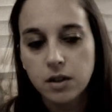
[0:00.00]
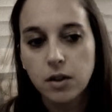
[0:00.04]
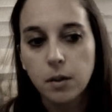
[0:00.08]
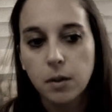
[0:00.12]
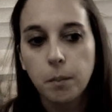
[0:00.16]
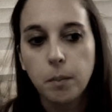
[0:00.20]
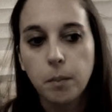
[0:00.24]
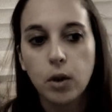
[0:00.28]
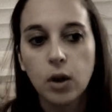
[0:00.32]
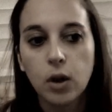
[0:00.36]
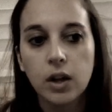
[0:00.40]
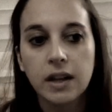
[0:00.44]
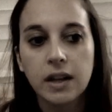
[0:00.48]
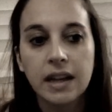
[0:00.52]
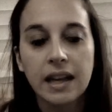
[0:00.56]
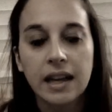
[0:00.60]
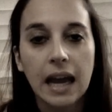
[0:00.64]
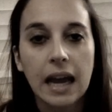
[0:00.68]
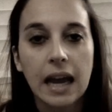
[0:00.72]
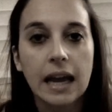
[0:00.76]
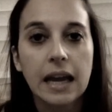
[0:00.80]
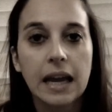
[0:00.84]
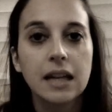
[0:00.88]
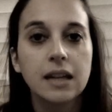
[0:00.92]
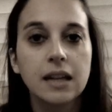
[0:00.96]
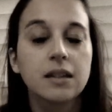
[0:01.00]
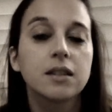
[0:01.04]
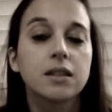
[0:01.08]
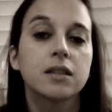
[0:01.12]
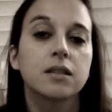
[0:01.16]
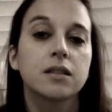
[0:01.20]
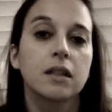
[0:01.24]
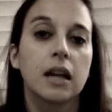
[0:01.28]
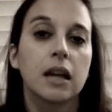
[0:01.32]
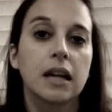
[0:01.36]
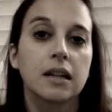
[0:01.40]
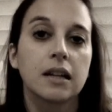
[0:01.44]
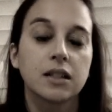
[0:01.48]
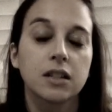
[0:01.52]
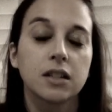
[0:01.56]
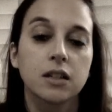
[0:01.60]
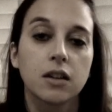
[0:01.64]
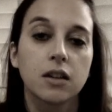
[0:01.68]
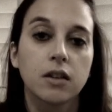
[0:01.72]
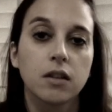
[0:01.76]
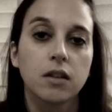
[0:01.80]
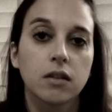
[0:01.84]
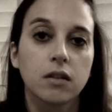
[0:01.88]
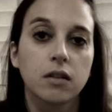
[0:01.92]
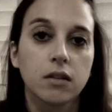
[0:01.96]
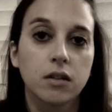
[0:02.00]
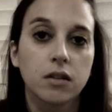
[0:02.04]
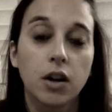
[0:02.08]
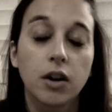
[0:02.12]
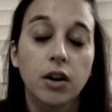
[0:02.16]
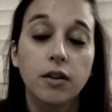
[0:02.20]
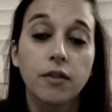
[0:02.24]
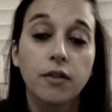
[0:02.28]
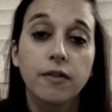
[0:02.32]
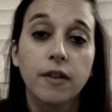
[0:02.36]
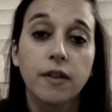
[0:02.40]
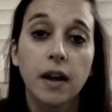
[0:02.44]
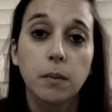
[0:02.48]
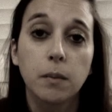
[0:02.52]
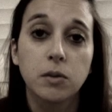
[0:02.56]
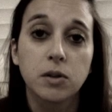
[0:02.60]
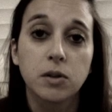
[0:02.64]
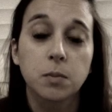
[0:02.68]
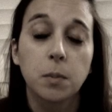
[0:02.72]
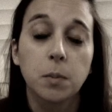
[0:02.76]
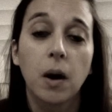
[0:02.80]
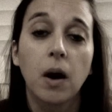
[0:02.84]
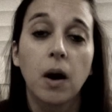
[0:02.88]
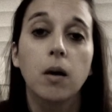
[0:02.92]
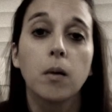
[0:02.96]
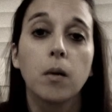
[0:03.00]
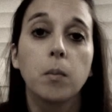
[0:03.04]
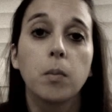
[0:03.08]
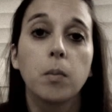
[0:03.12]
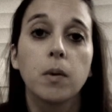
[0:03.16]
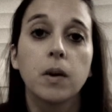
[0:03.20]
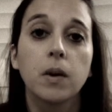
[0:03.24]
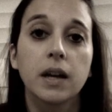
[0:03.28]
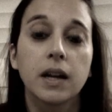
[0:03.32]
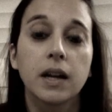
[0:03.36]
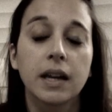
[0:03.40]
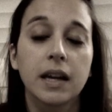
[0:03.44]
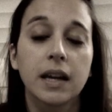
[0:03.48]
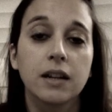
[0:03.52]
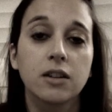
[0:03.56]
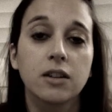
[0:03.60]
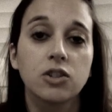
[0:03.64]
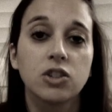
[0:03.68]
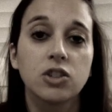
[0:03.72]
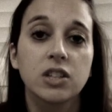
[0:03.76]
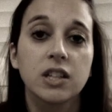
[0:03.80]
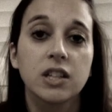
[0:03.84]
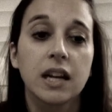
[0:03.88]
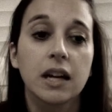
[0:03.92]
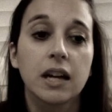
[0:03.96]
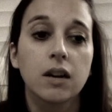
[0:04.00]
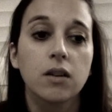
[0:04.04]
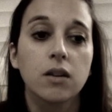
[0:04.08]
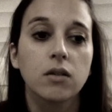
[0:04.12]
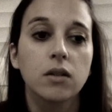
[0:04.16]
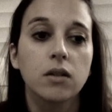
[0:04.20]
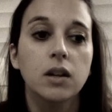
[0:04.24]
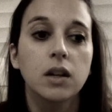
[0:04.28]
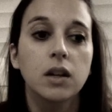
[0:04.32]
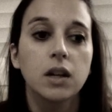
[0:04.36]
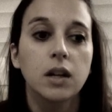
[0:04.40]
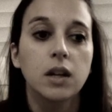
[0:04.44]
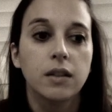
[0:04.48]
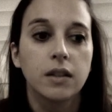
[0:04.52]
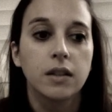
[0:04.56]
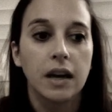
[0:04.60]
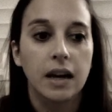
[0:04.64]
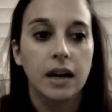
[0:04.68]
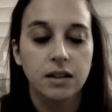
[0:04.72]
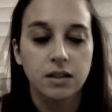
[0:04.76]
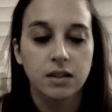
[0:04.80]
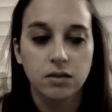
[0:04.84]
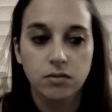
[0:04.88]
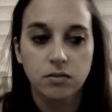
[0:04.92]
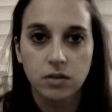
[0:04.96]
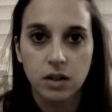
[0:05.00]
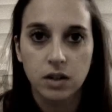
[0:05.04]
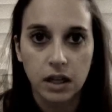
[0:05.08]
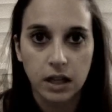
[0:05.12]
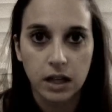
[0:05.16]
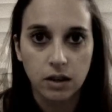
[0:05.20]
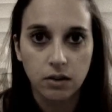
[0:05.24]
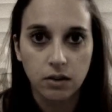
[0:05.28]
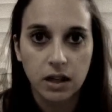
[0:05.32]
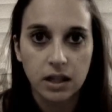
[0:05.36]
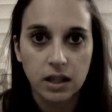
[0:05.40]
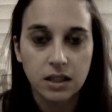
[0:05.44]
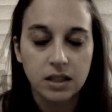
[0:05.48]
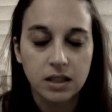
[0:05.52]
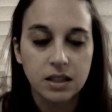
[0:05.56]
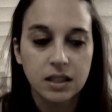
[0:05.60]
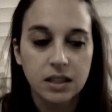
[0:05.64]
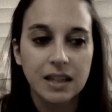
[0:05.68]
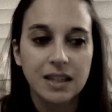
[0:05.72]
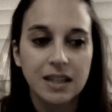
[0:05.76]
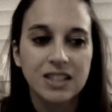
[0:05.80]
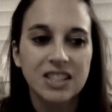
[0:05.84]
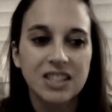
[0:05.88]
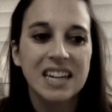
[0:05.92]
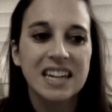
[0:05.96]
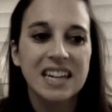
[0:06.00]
The Bull and Gate, that's another kind of famous pub in Kentish Town that has a really great stage.